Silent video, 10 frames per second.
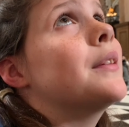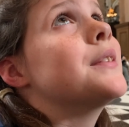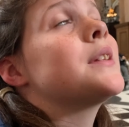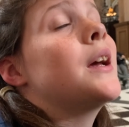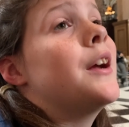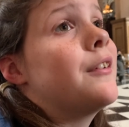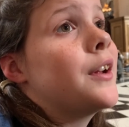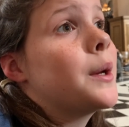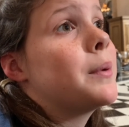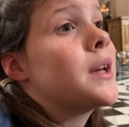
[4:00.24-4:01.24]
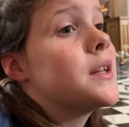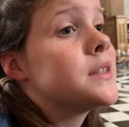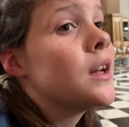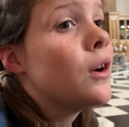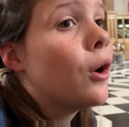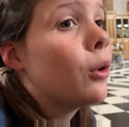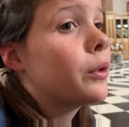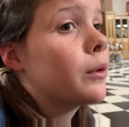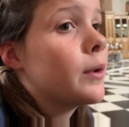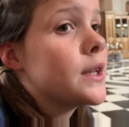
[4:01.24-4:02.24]
this area, because
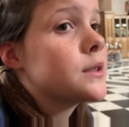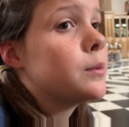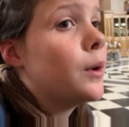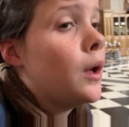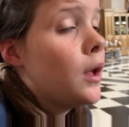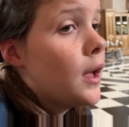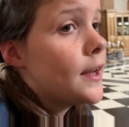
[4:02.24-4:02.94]
all the rest were